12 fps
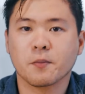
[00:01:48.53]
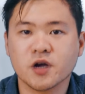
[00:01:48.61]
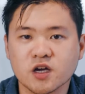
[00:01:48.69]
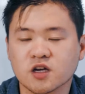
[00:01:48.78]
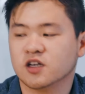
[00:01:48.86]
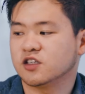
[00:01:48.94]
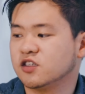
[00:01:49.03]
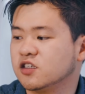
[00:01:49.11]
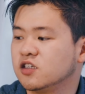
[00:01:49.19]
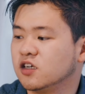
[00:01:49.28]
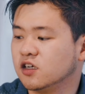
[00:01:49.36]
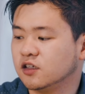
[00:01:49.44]
me,
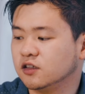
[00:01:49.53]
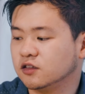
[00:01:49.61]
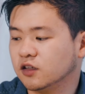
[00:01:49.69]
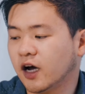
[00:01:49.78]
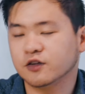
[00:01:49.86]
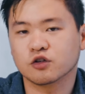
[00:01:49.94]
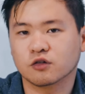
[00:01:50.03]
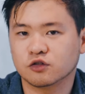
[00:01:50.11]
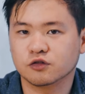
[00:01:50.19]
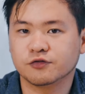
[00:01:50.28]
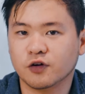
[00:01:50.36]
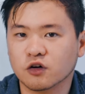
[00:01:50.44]
is, I don't
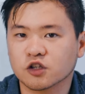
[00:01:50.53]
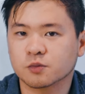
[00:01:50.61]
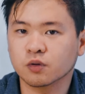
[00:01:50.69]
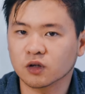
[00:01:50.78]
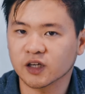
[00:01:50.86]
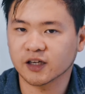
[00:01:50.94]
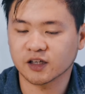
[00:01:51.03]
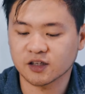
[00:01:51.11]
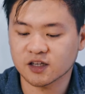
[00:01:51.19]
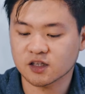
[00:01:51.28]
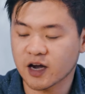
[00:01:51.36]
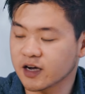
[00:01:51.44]
do focus pulling and
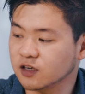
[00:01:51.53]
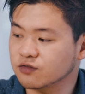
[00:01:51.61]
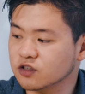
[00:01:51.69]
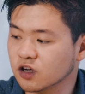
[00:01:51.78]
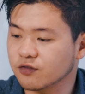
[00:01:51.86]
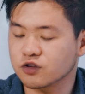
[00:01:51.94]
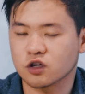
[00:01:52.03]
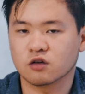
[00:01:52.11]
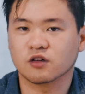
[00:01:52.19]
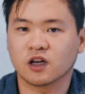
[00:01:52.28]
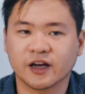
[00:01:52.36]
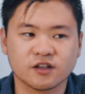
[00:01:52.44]
that kind of stuff, so
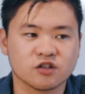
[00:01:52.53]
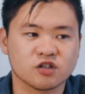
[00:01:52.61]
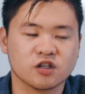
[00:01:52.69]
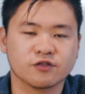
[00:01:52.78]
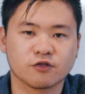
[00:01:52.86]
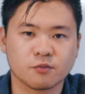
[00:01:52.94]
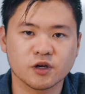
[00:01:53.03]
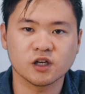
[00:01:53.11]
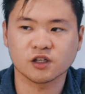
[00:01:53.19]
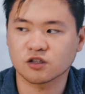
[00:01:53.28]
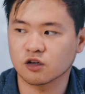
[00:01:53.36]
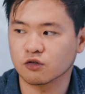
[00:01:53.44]
the latency for me
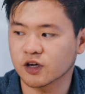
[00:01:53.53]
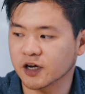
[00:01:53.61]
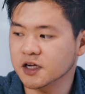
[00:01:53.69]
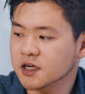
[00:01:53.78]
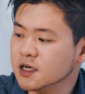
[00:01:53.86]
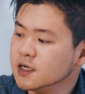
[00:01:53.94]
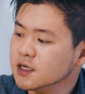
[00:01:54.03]
is okay.